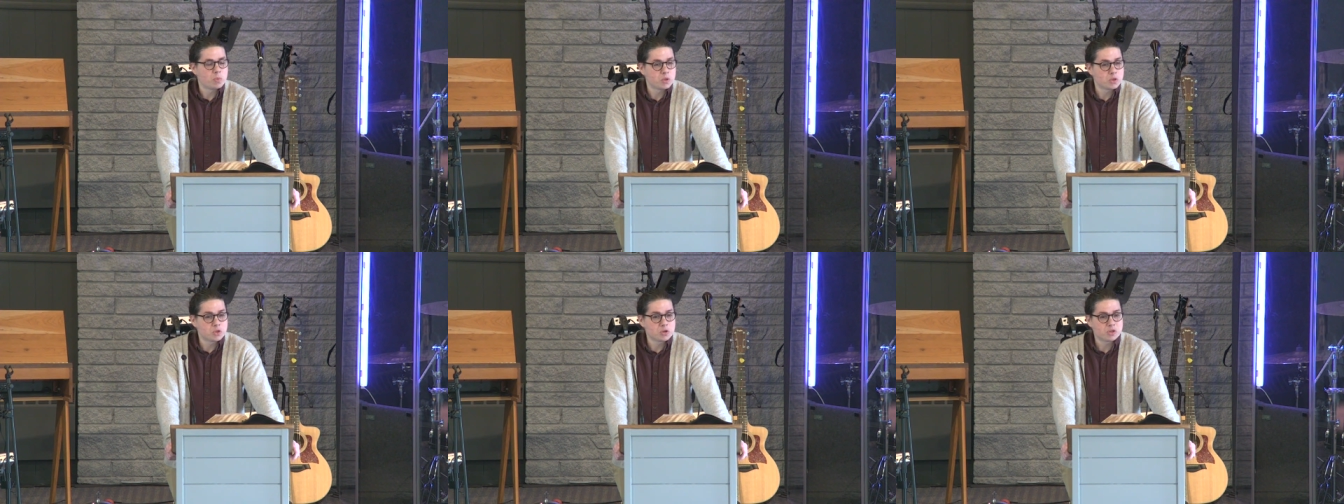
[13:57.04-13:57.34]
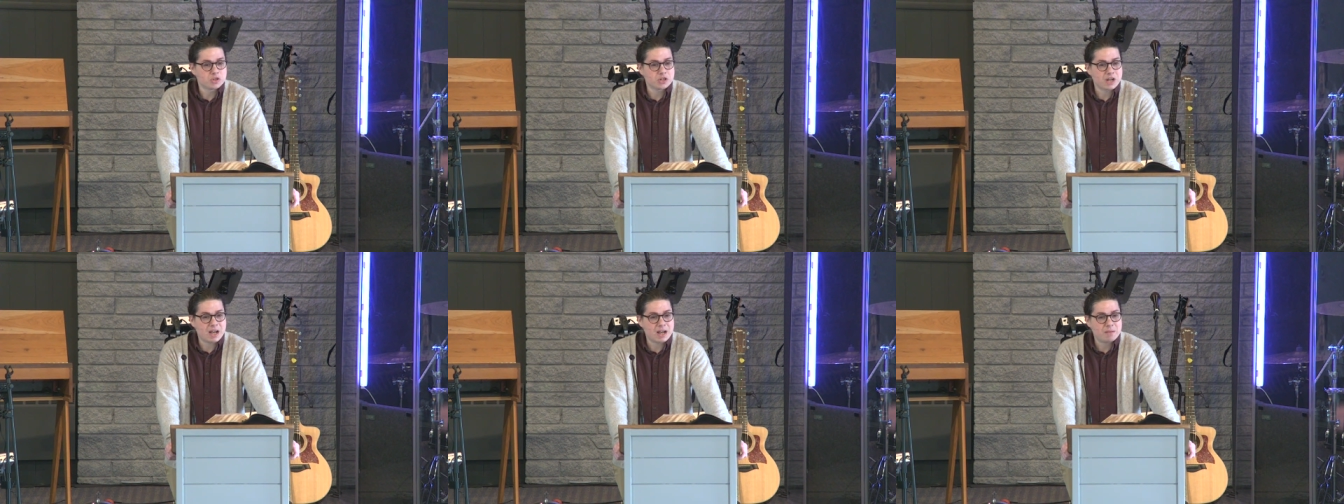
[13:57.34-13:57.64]
at their
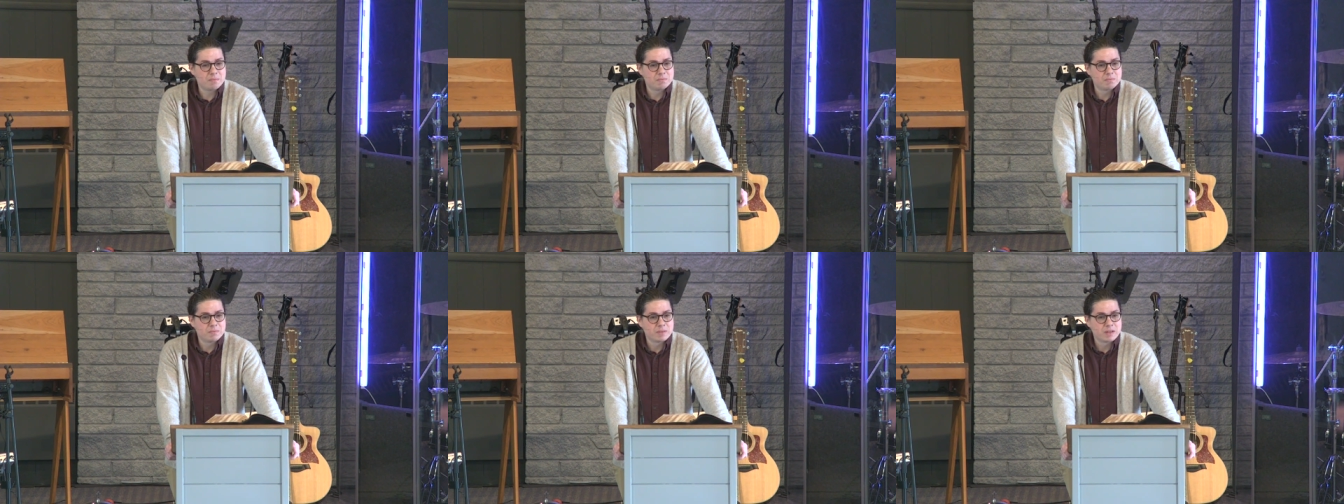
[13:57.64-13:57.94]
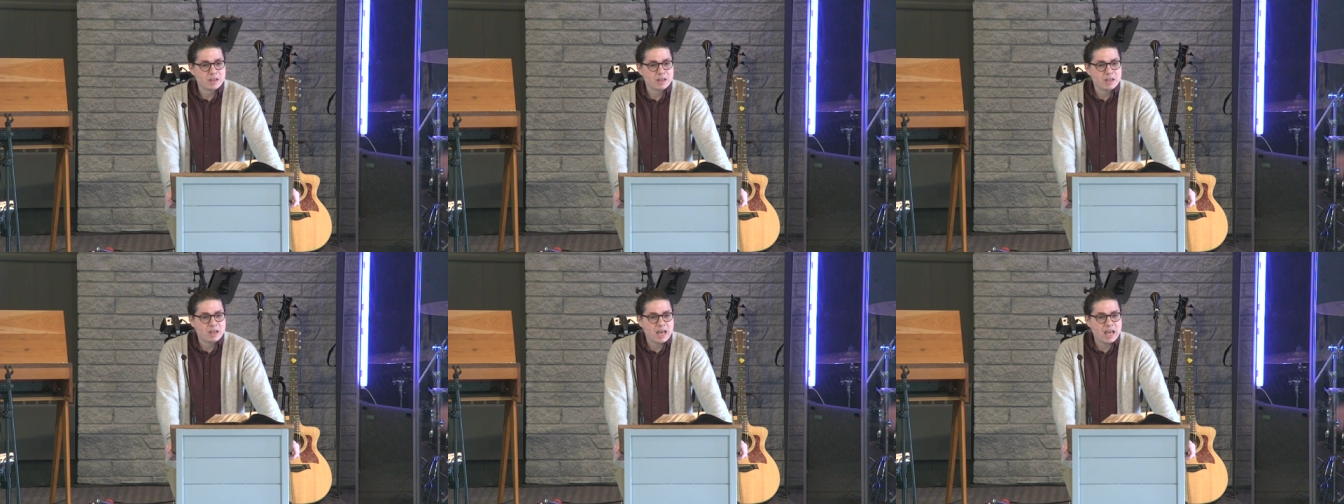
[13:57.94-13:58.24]
job,
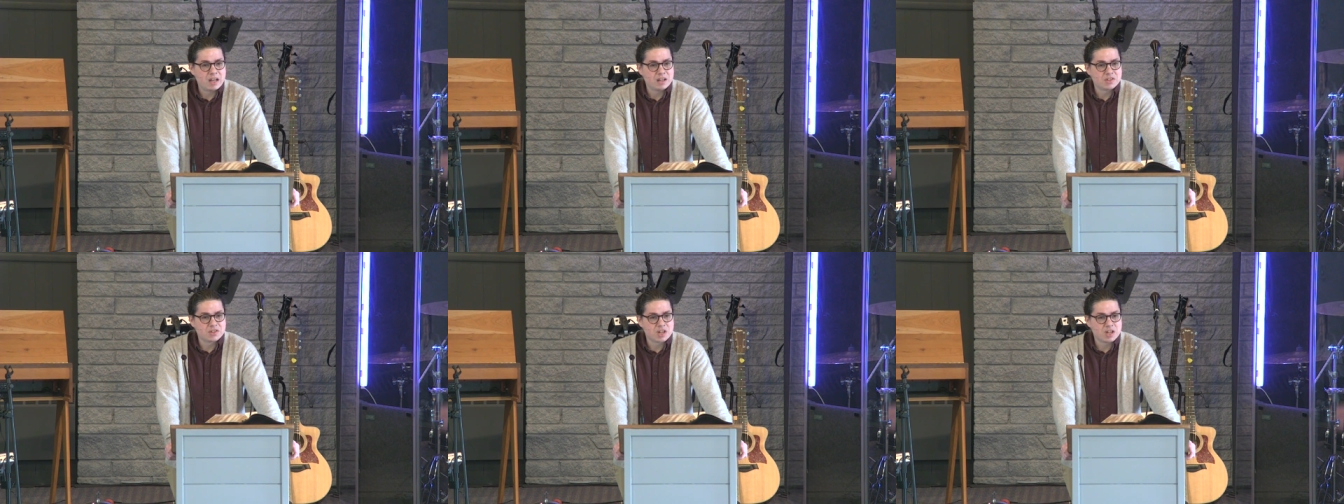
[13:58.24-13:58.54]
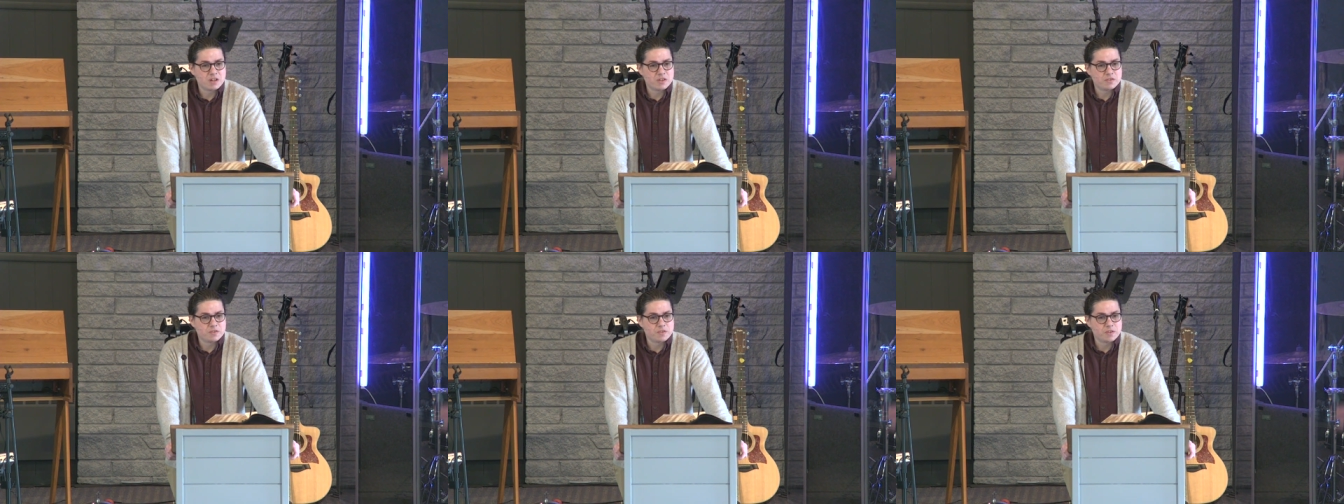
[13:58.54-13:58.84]
and instead
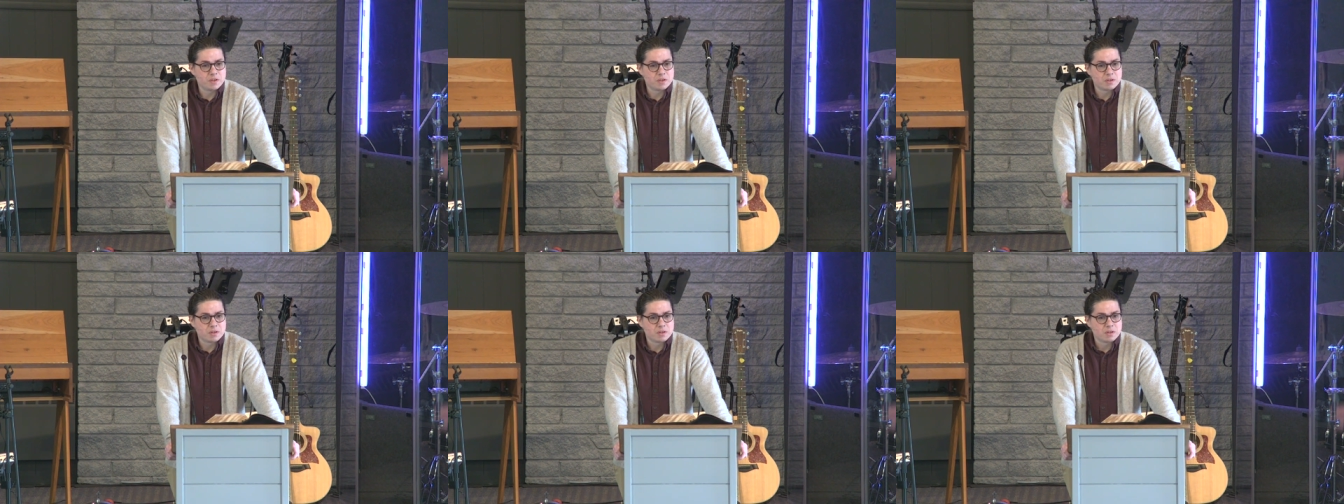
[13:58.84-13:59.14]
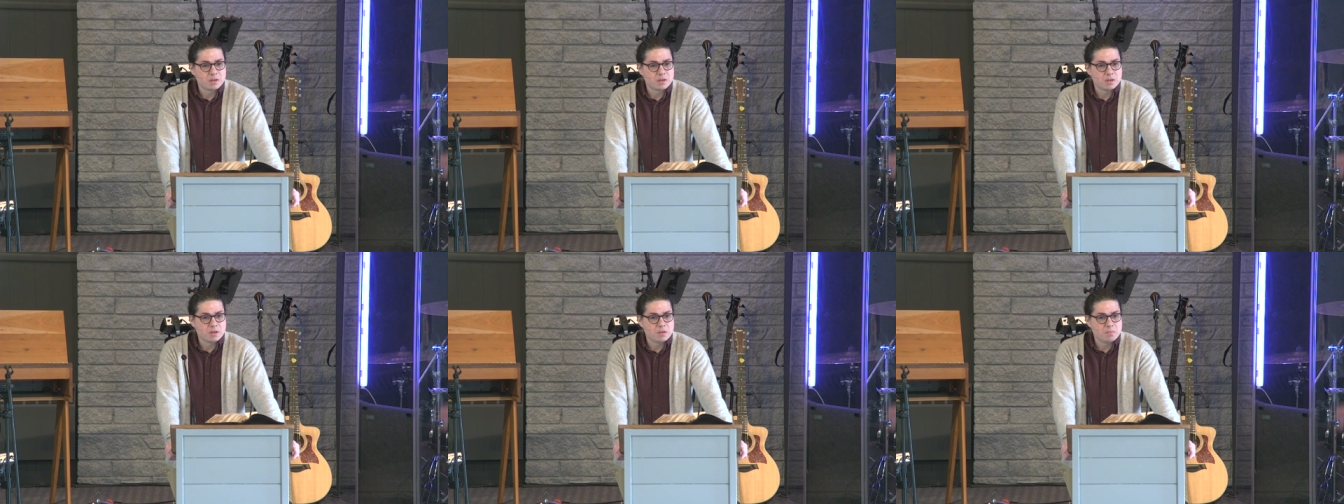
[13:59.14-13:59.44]
of
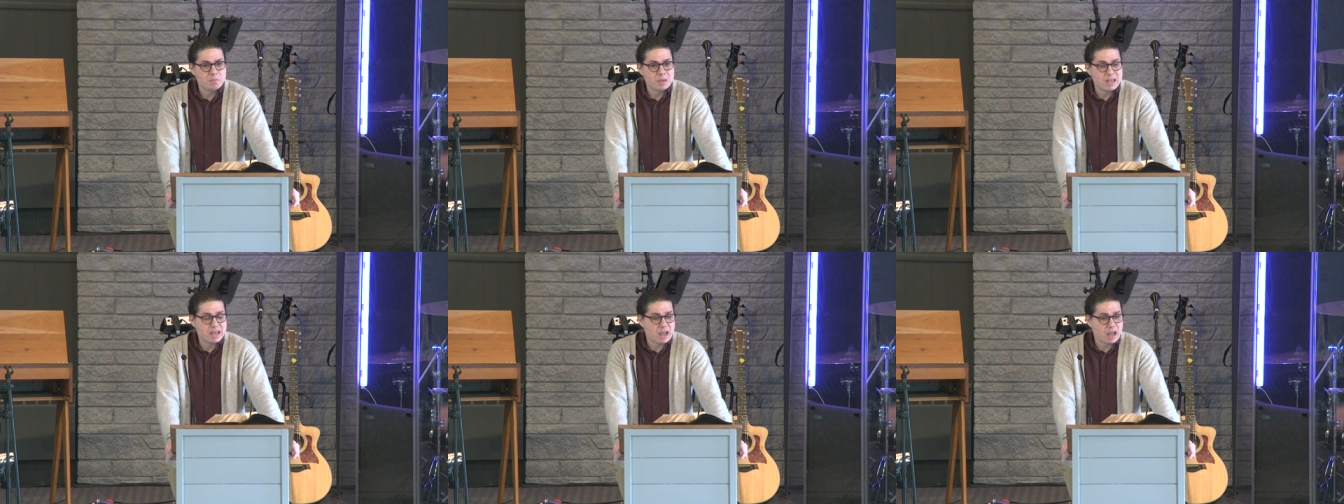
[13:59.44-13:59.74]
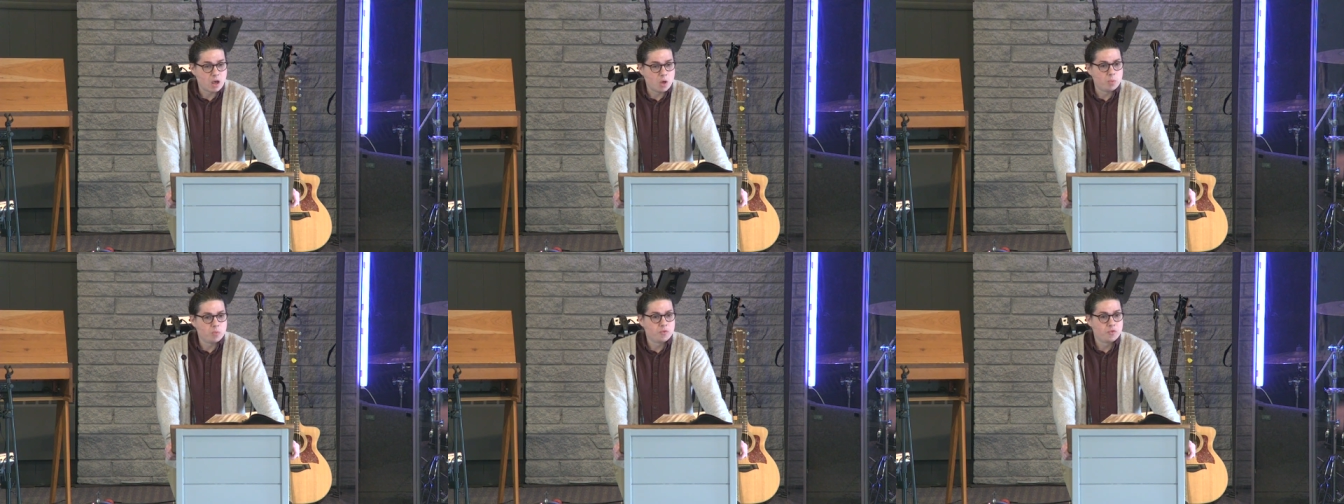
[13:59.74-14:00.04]
being
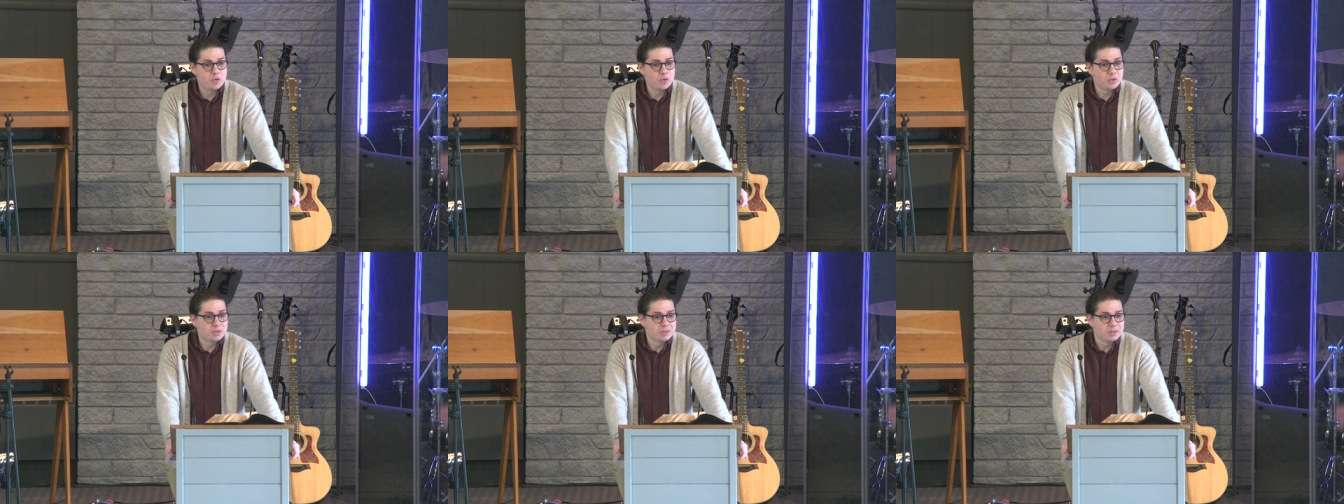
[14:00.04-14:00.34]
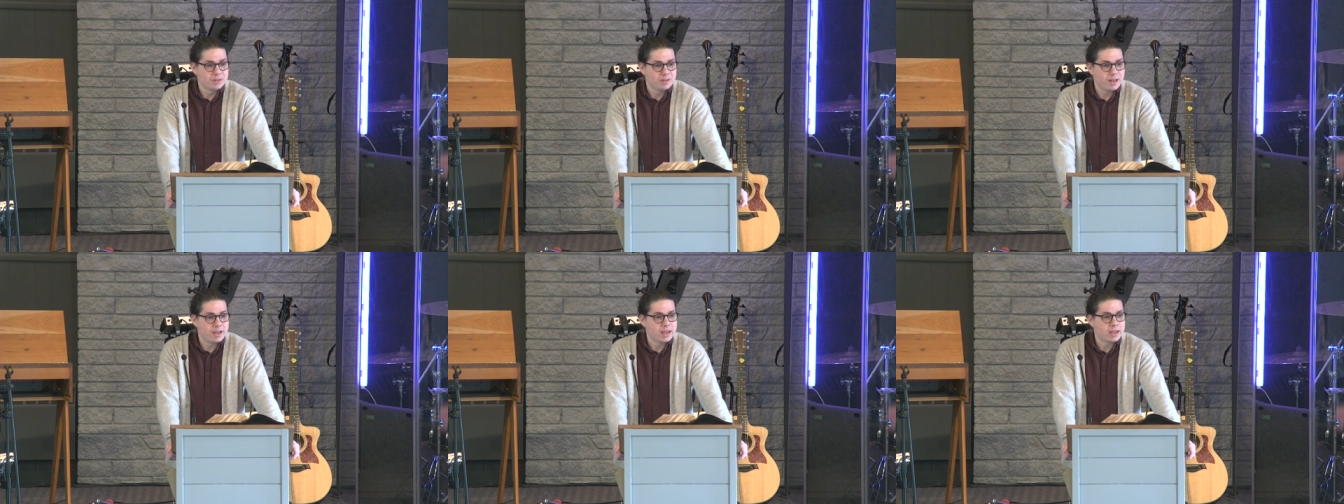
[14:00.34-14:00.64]
helpful,
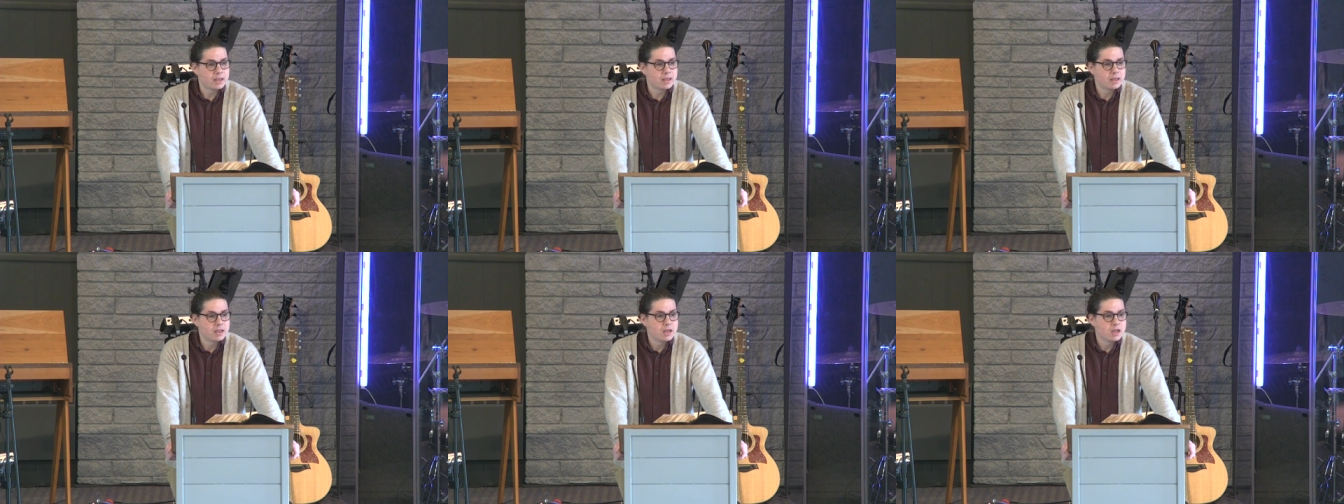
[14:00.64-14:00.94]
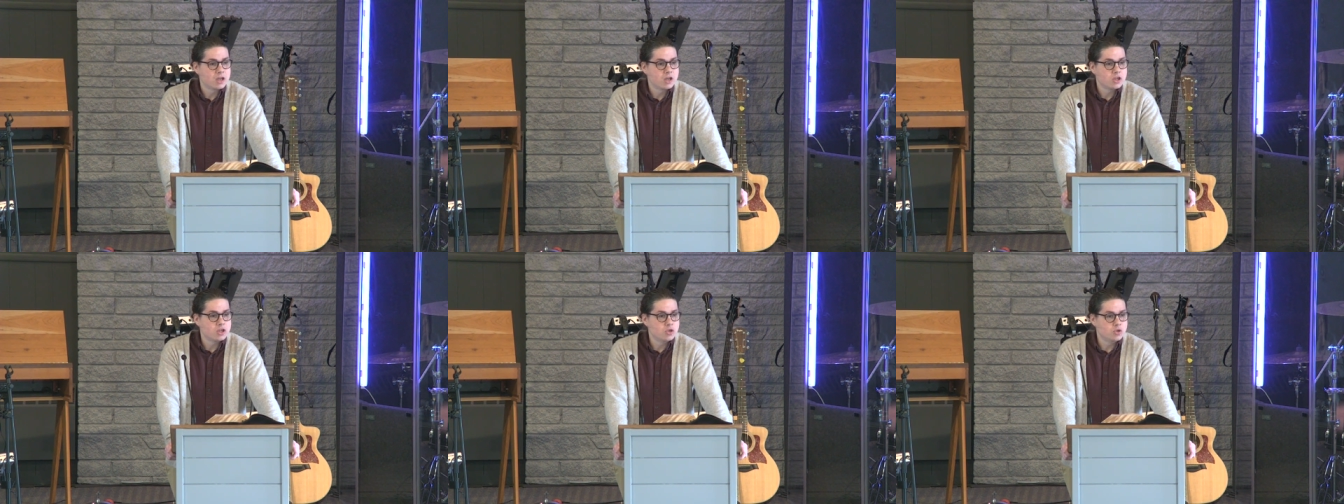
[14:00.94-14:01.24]
like,
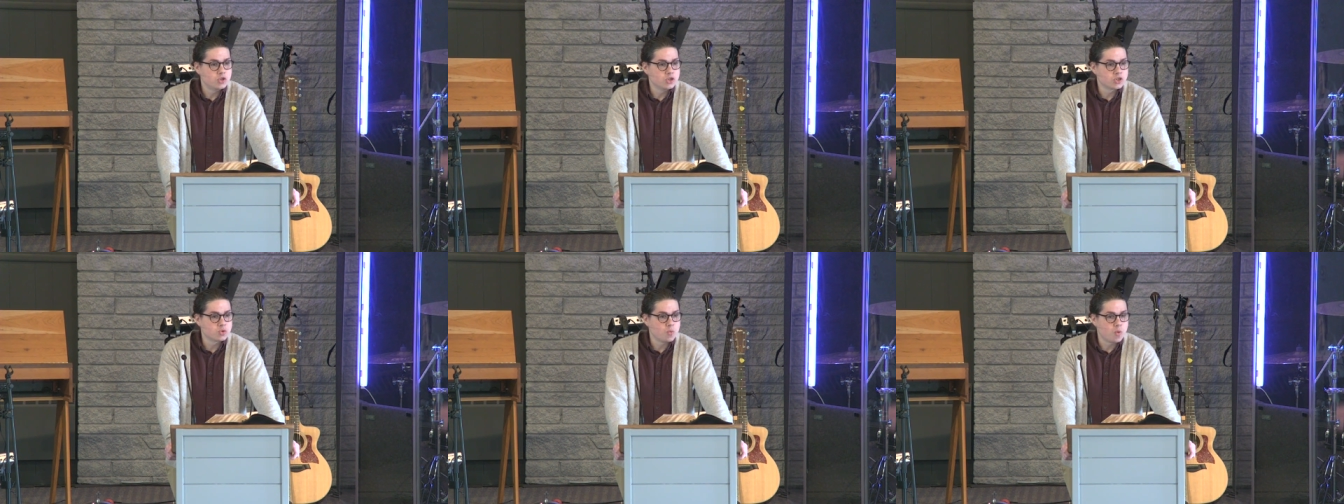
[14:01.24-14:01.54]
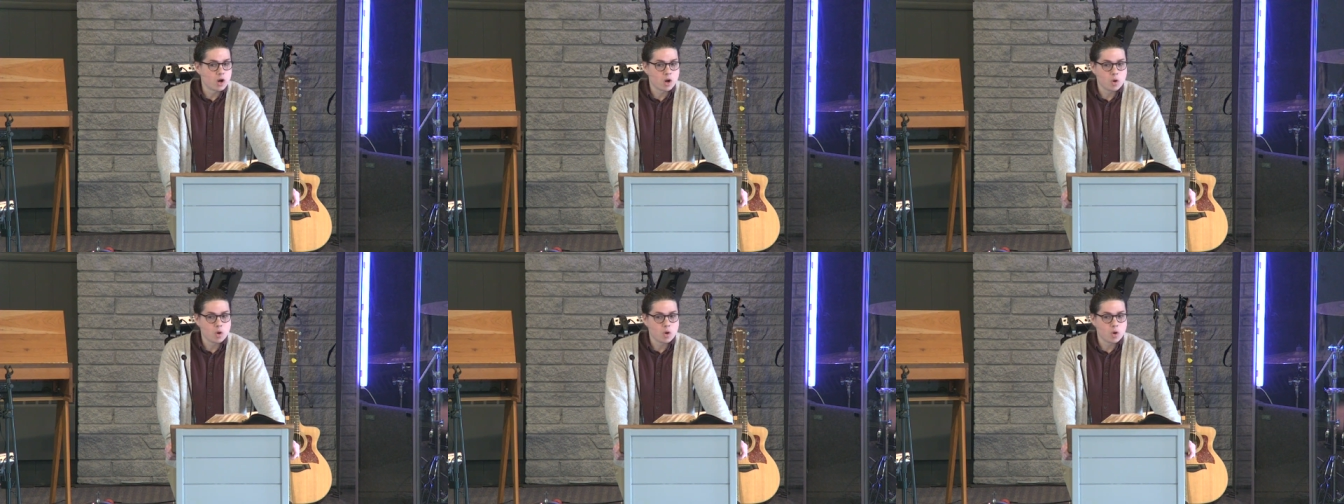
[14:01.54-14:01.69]
you just want to